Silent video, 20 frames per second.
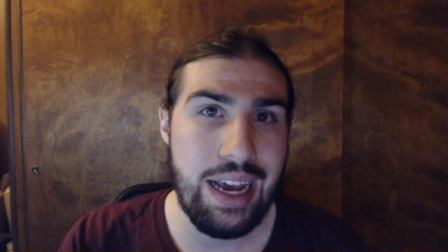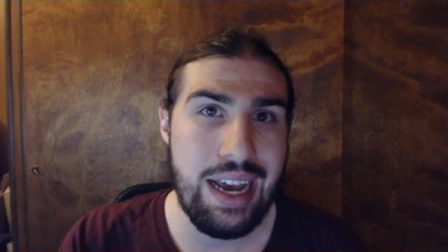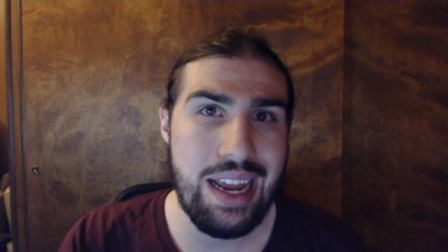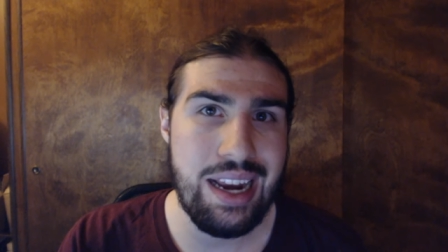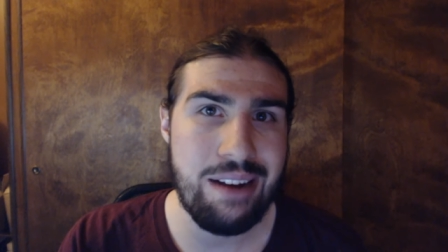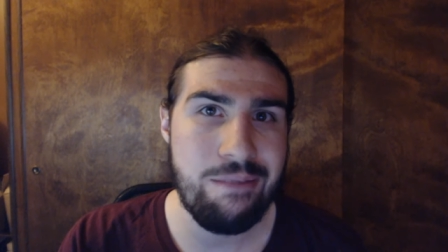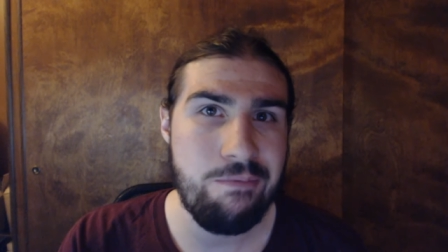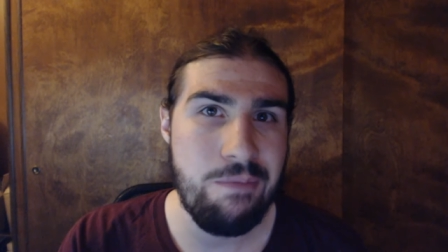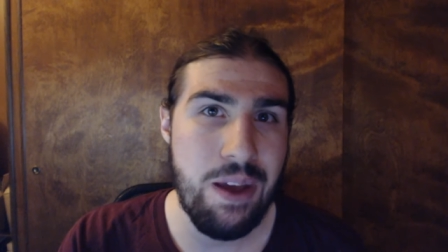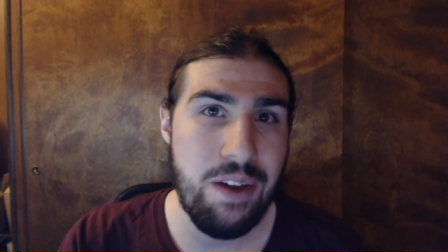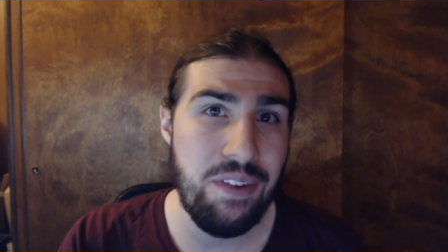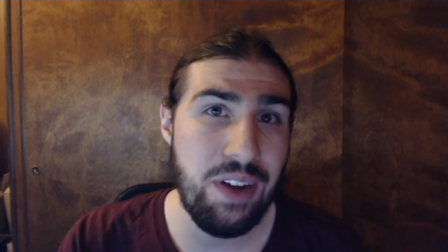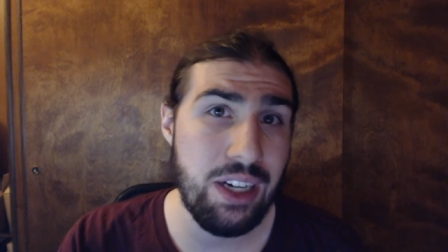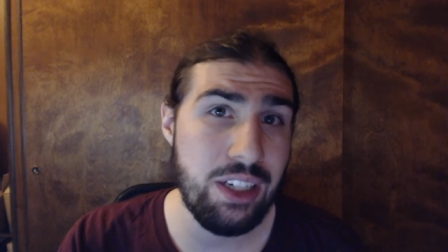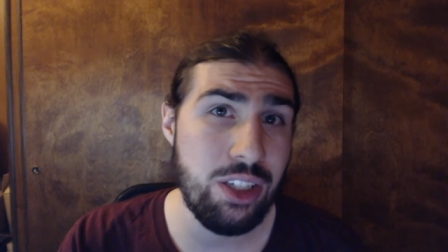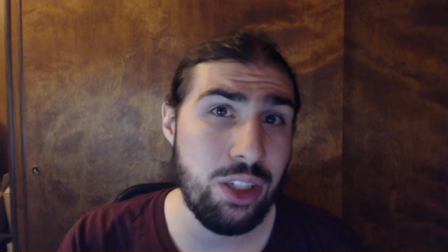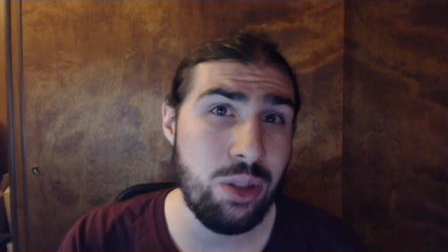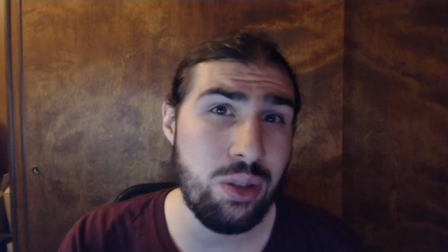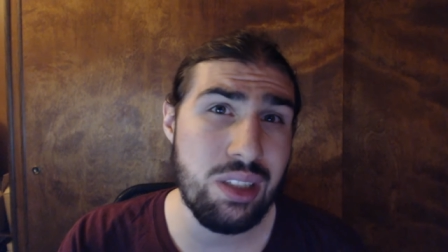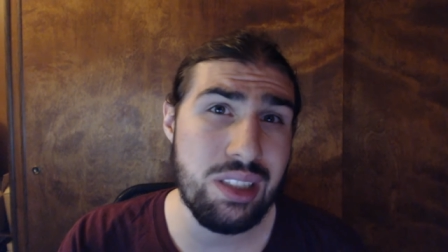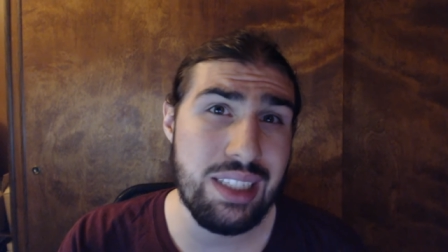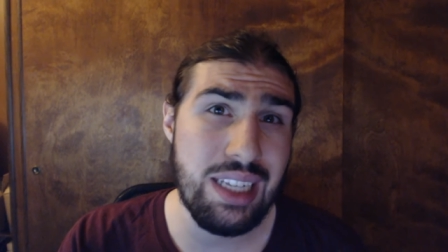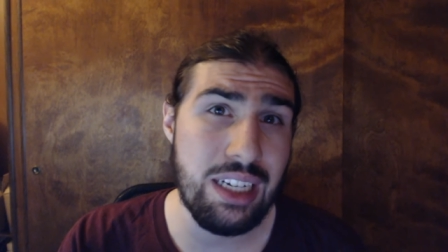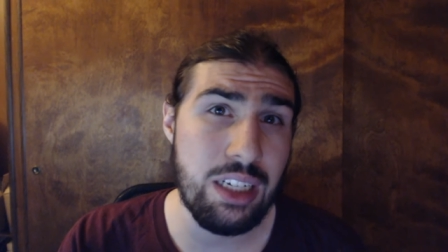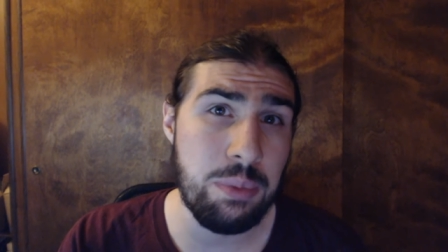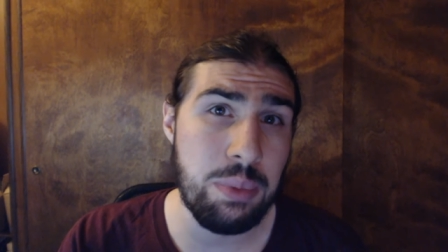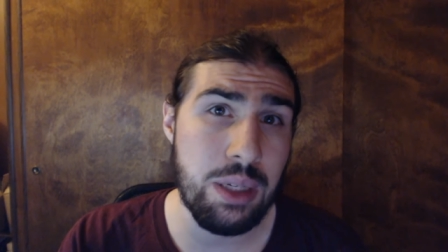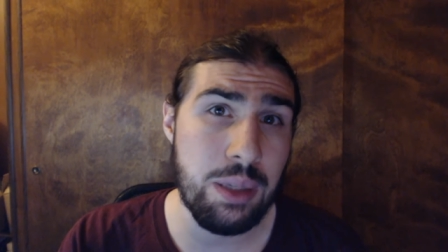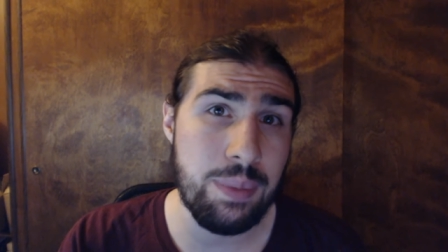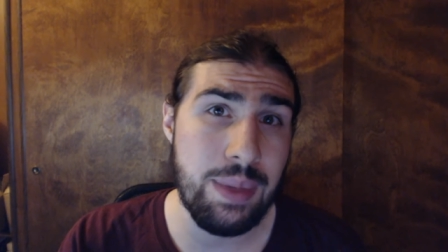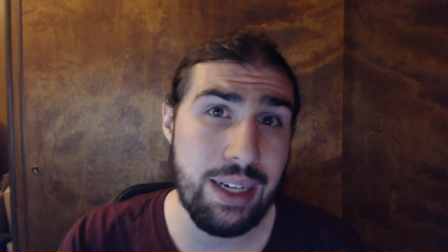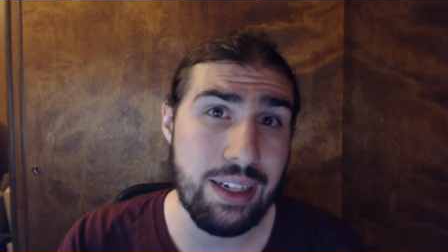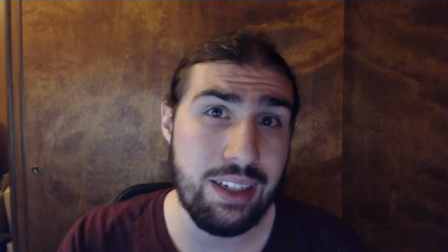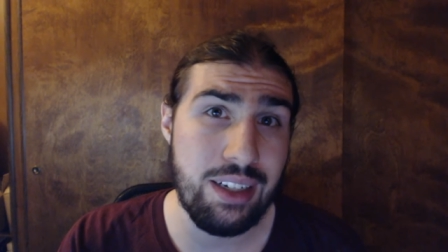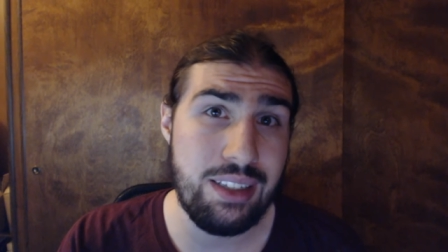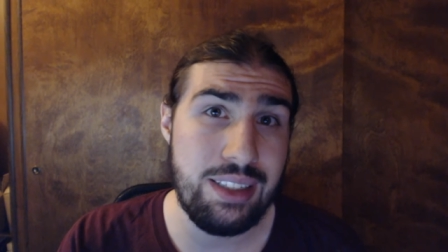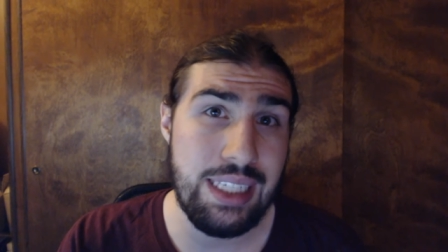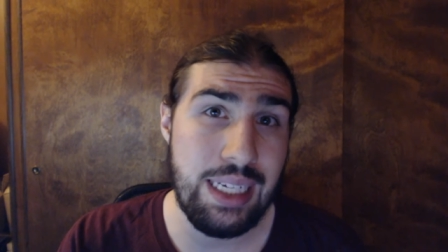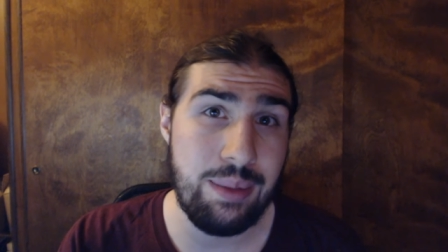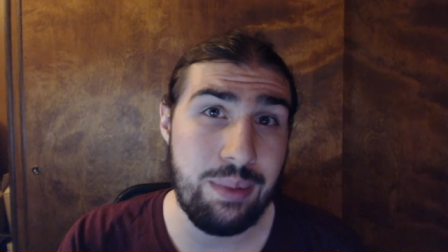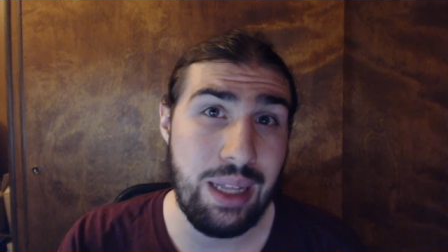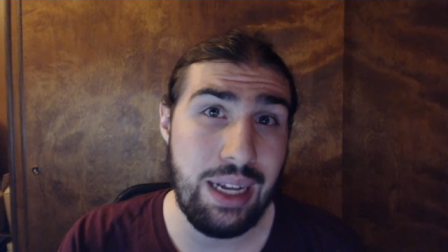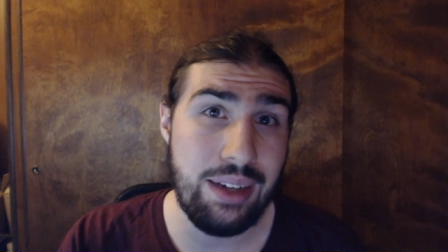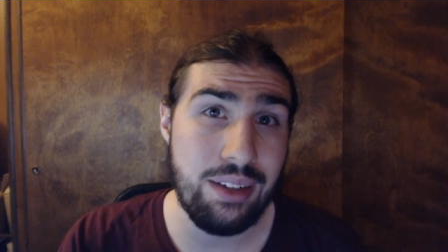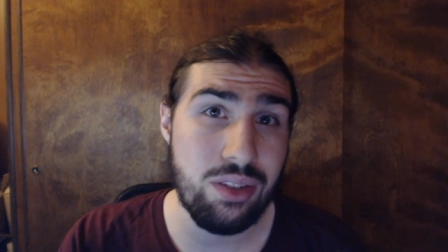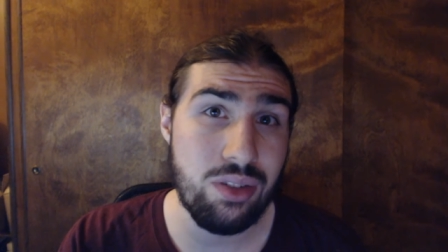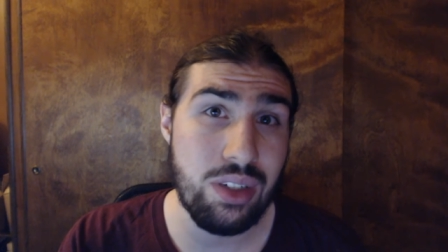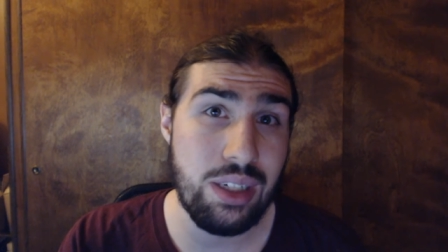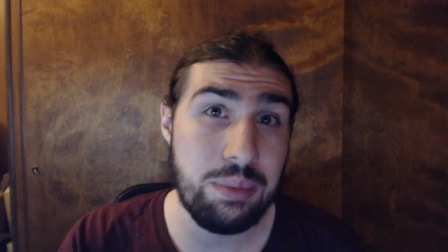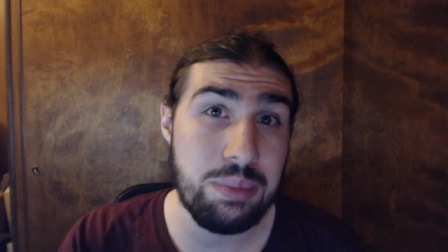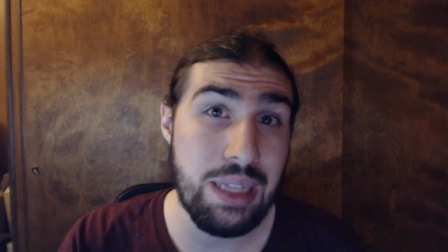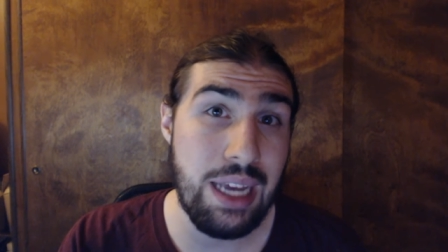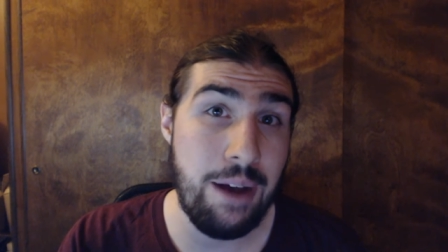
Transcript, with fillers: and if I do decide to bring back Untamed live streams,